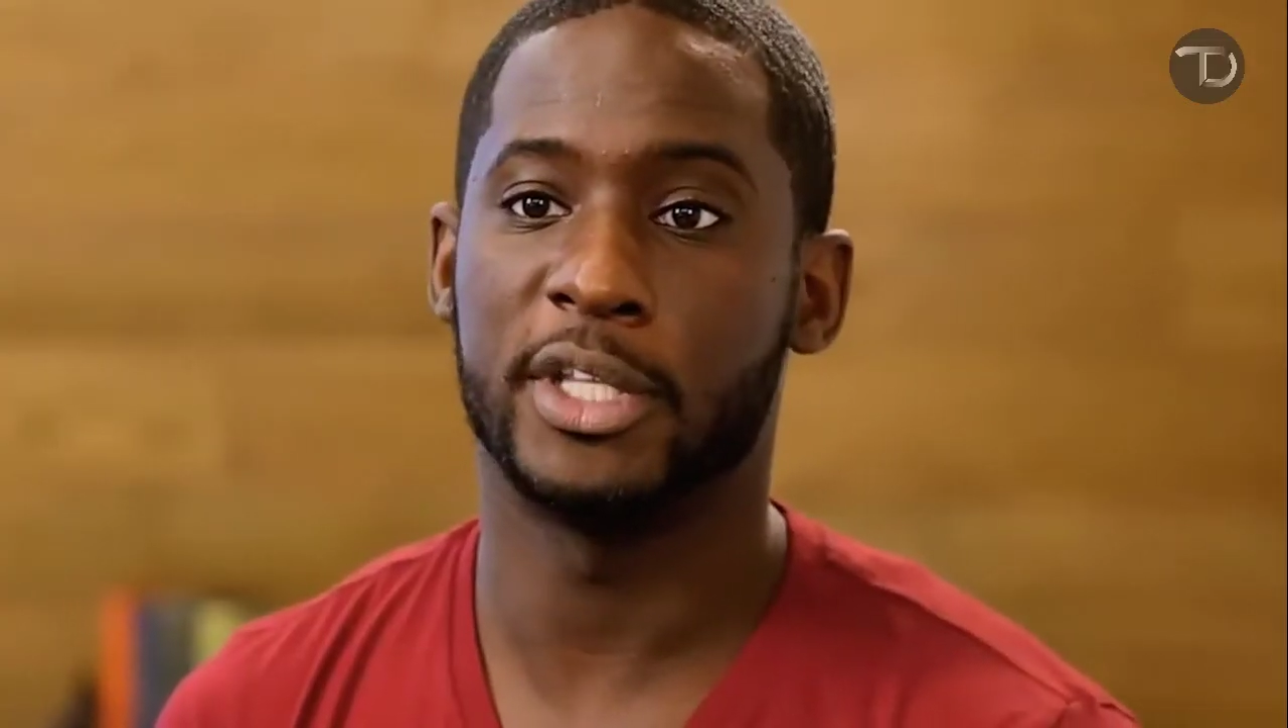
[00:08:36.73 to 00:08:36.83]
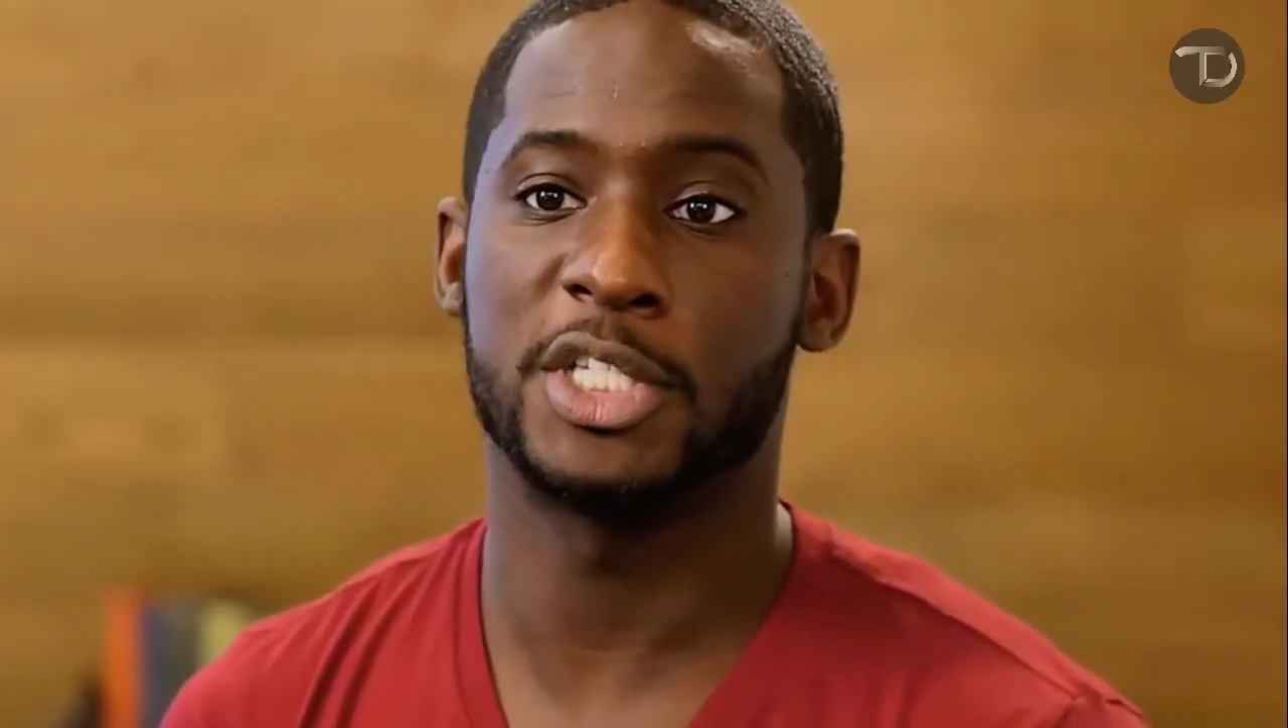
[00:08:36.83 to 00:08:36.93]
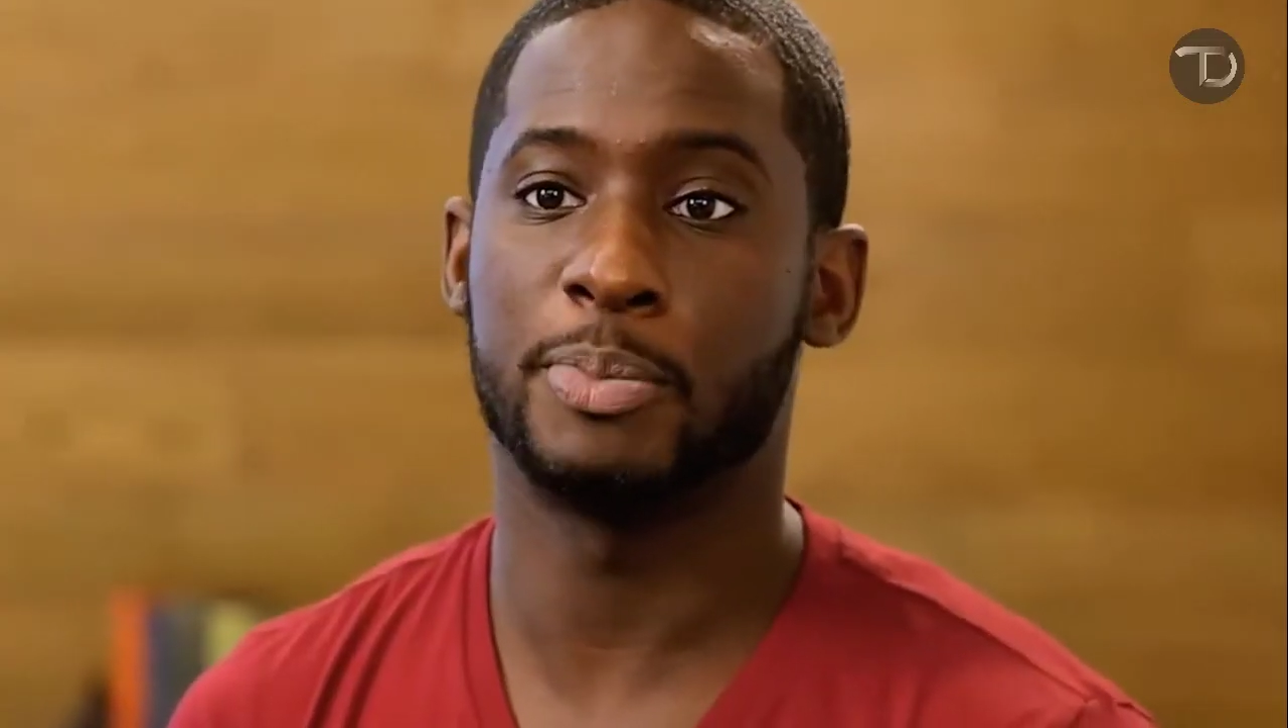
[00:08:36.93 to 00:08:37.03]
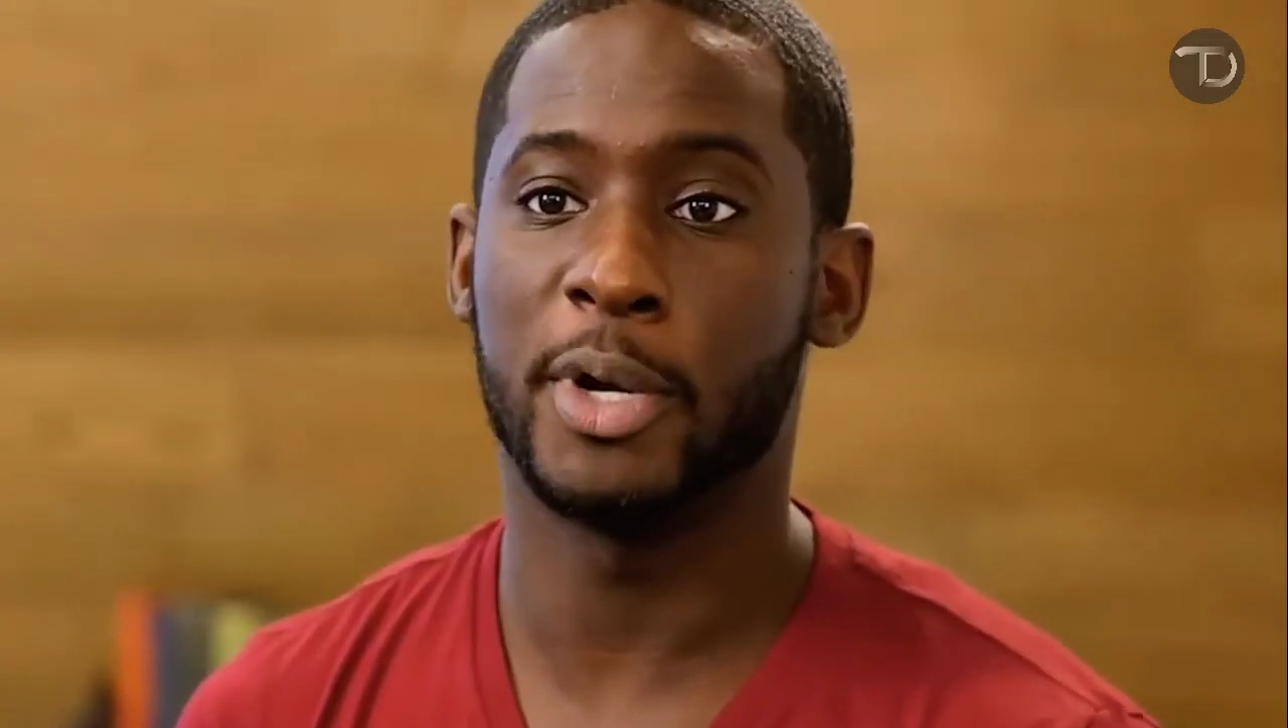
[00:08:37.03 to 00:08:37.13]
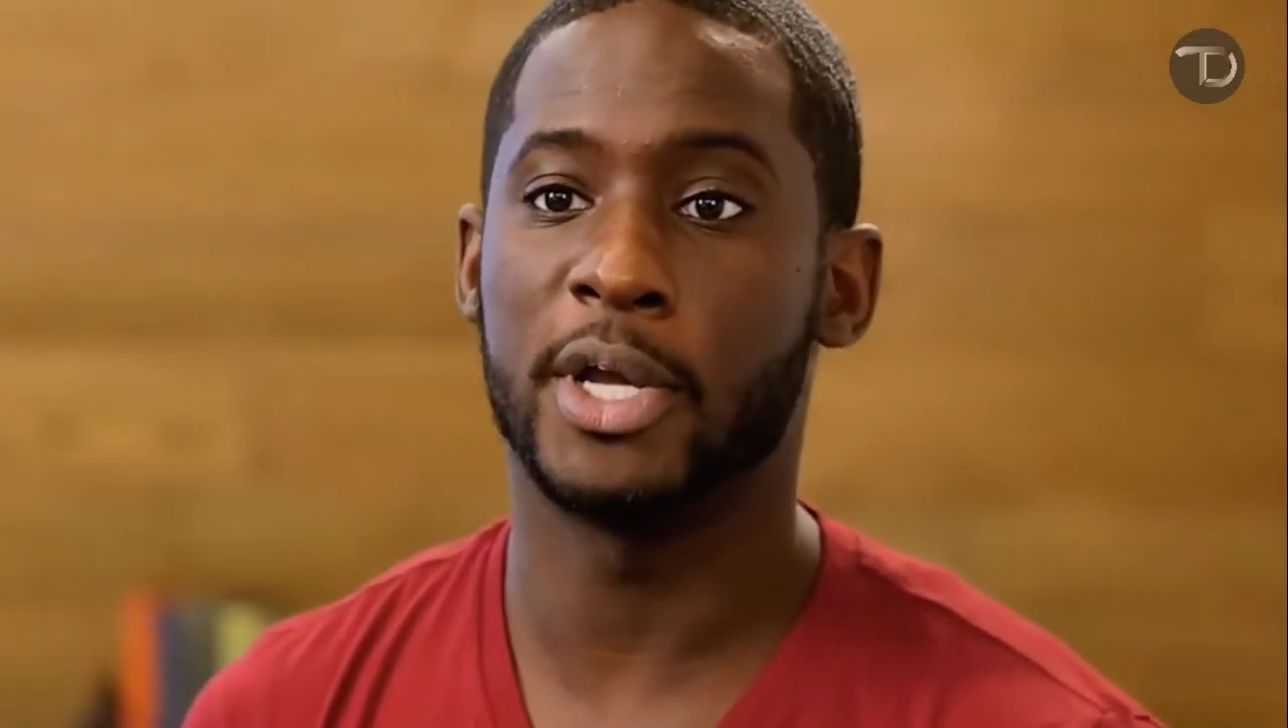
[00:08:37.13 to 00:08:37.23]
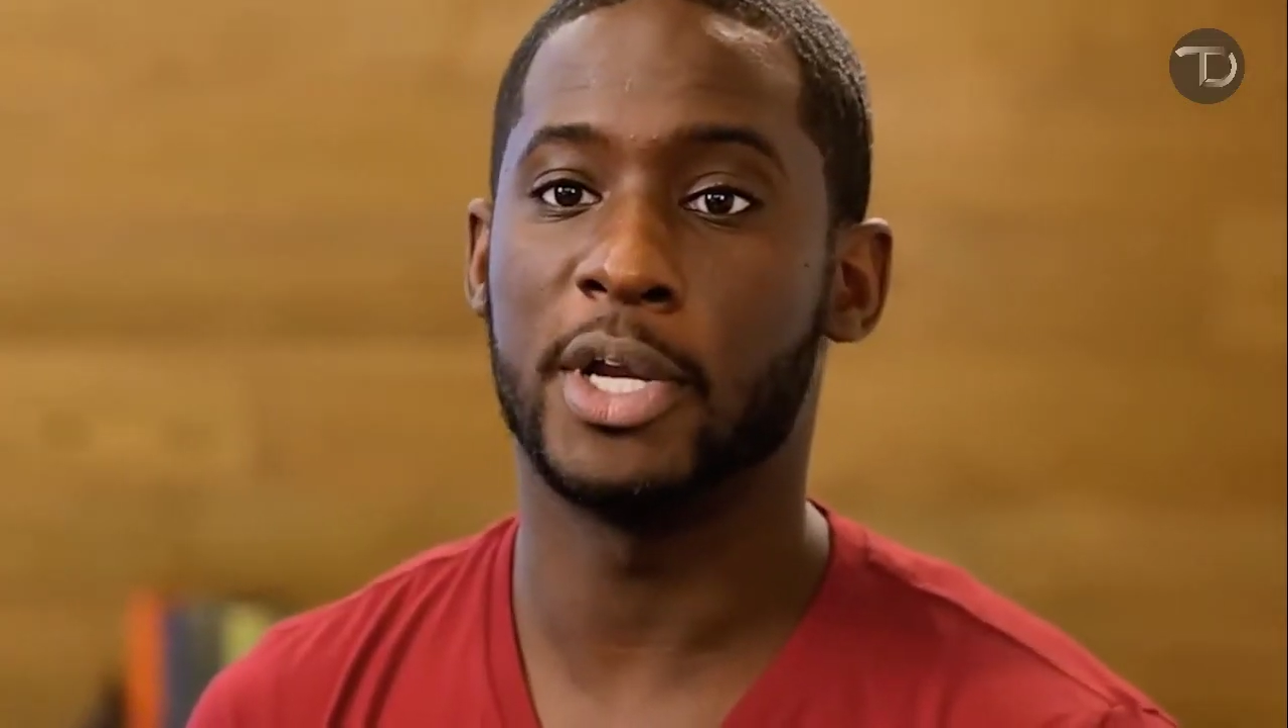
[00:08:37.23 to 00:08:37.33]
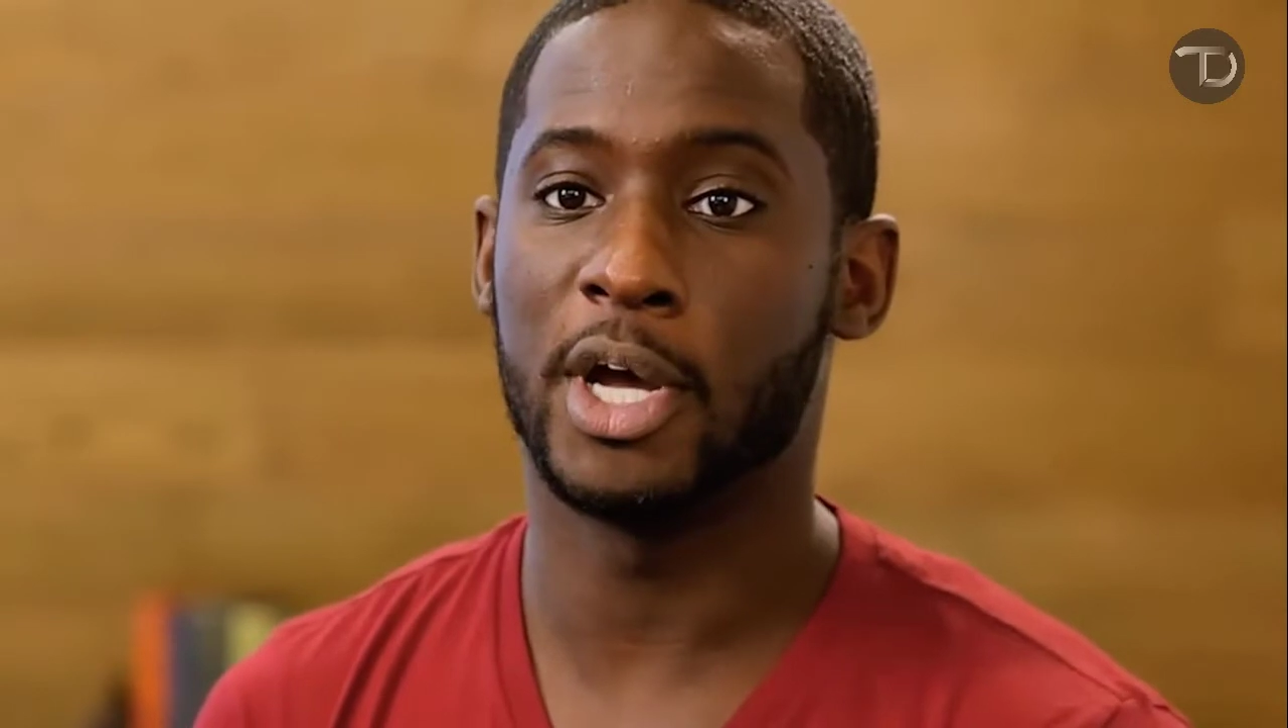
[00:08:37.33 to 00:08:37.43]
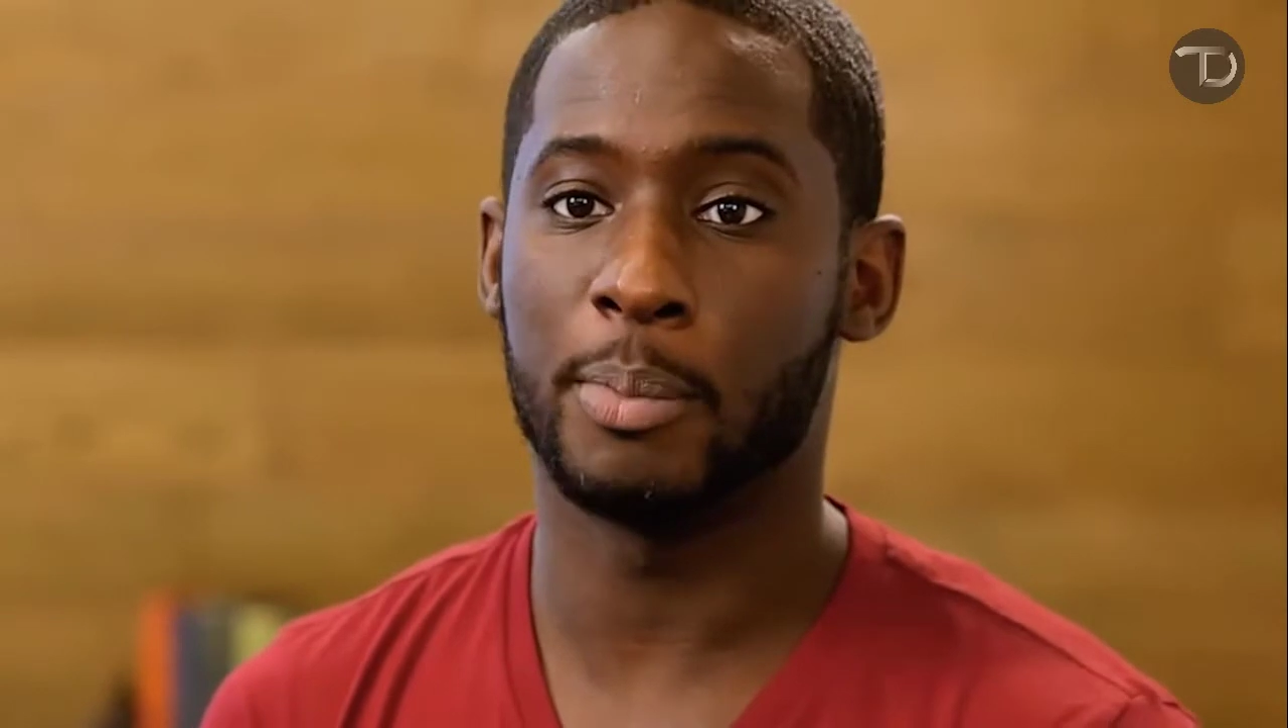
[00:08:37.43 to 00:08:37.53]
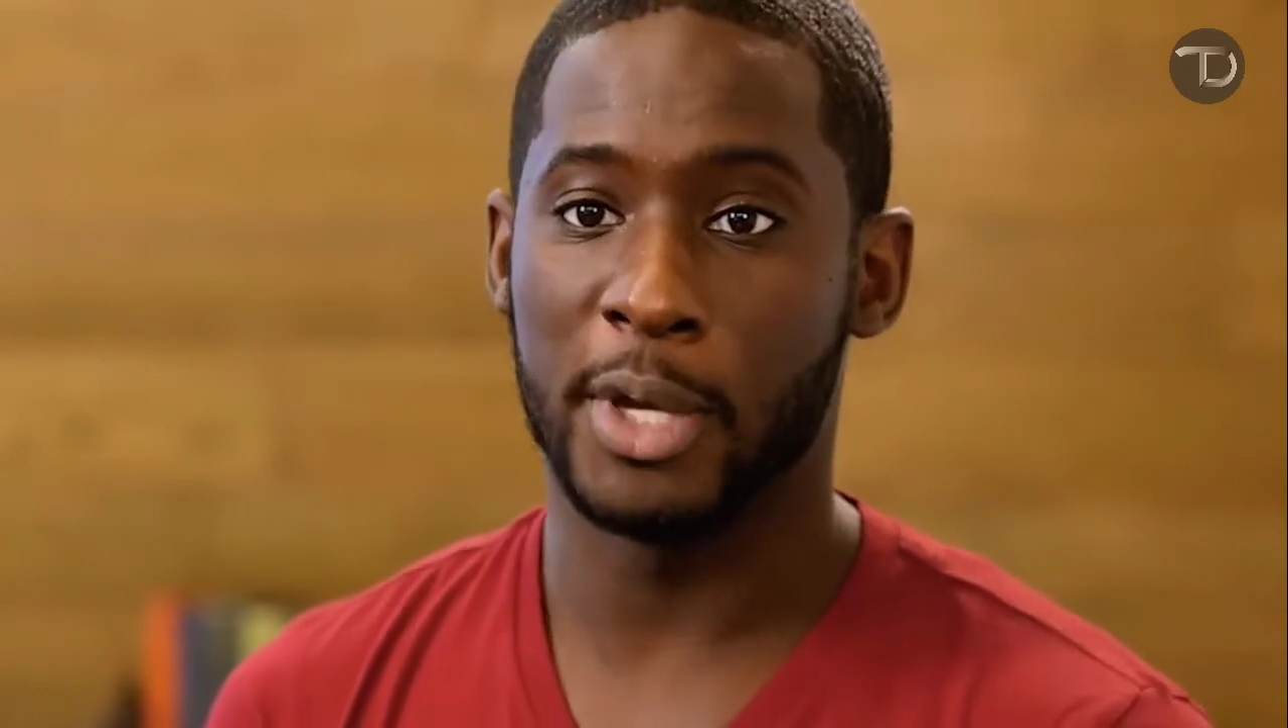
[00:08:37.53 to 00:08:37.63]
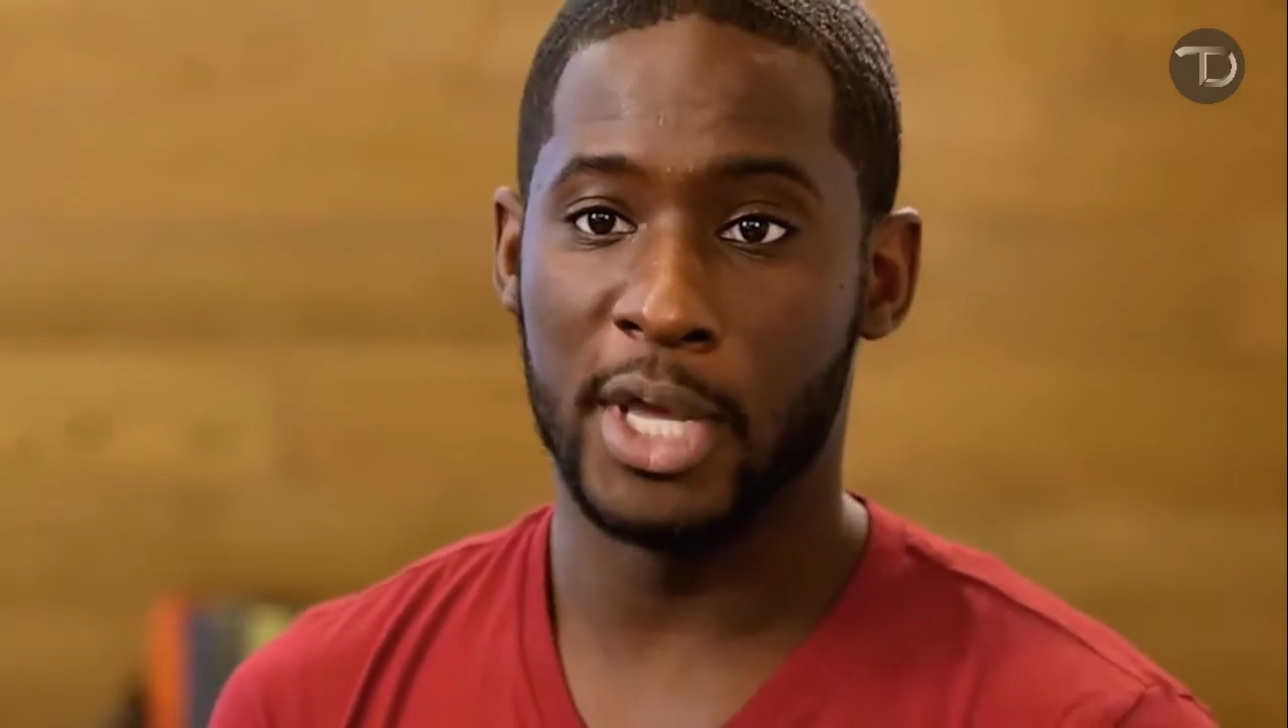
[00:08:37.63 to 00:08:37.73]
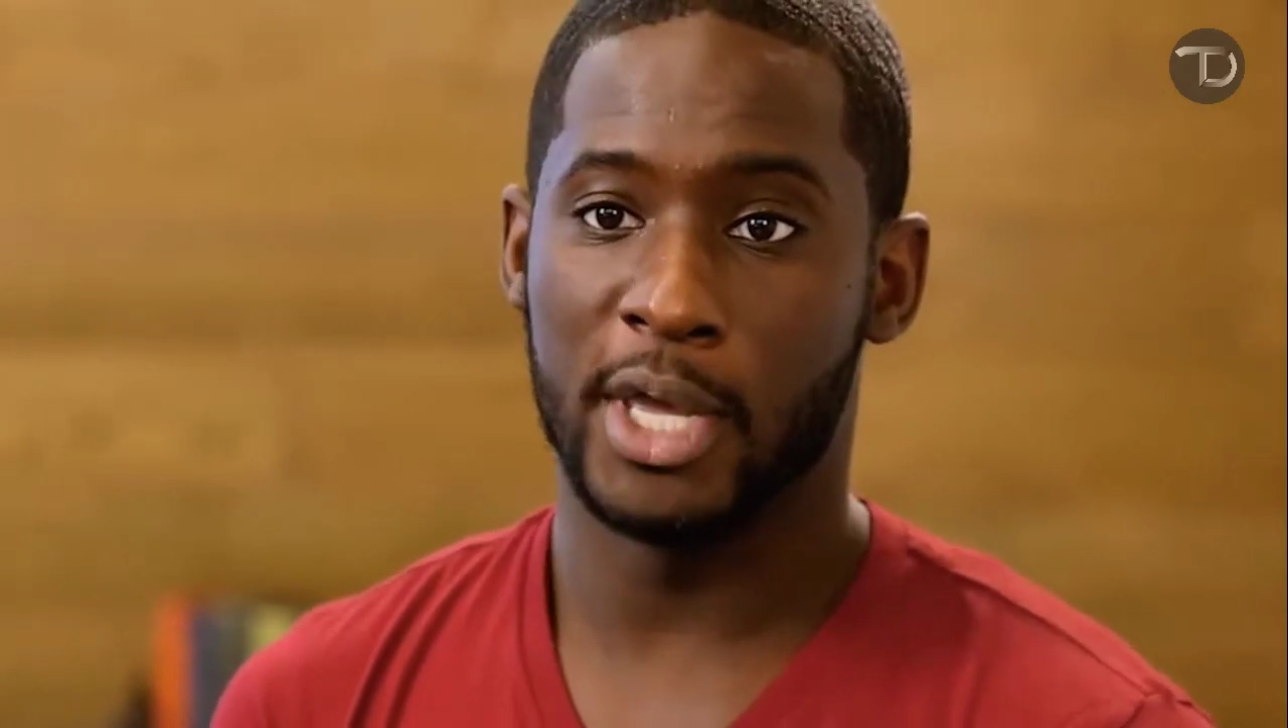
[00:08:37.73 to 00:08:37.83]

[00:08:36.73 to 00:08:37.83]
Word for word: this spun up